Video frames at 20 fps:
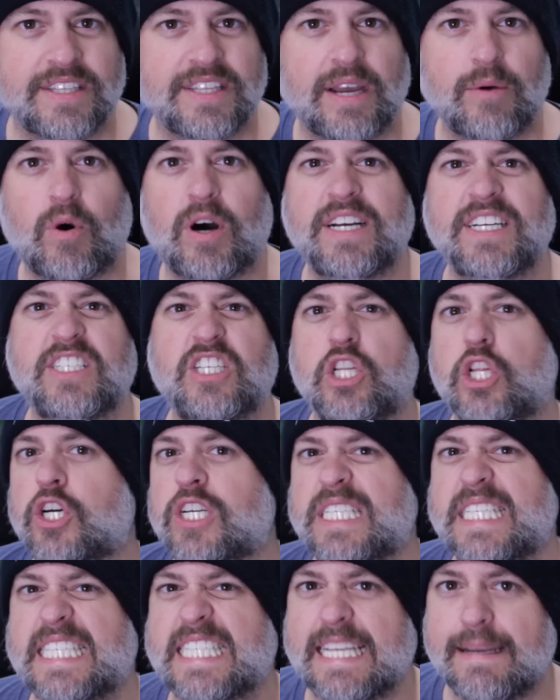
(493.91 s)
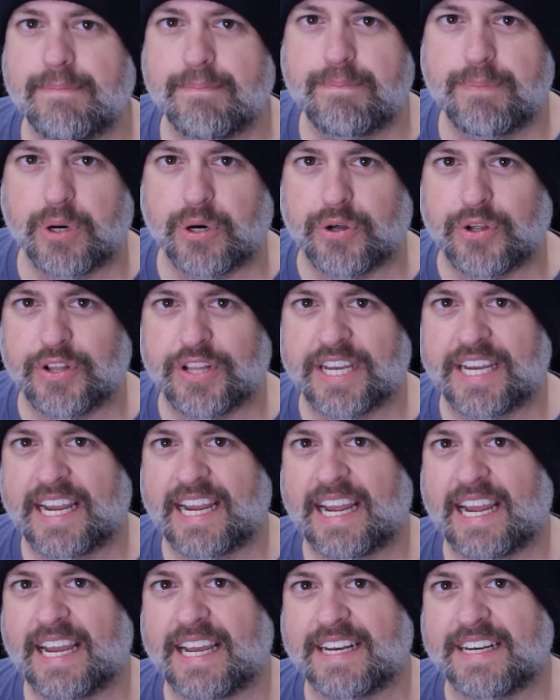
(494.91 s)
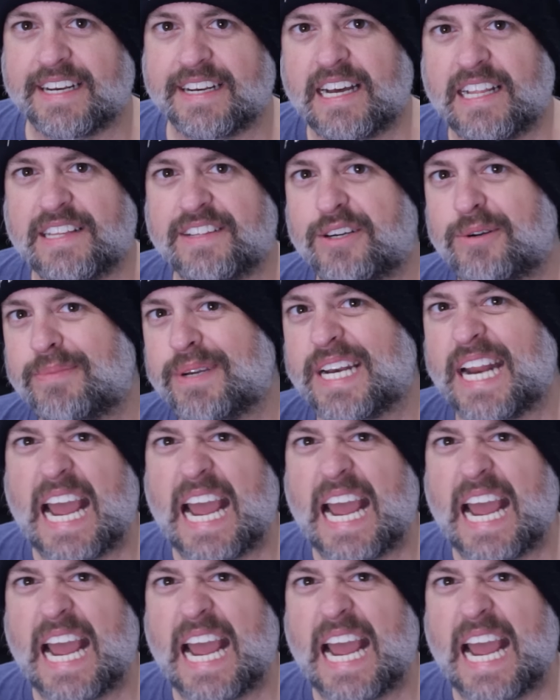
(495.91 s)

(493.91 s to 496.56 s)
They want it to look simple and a little bit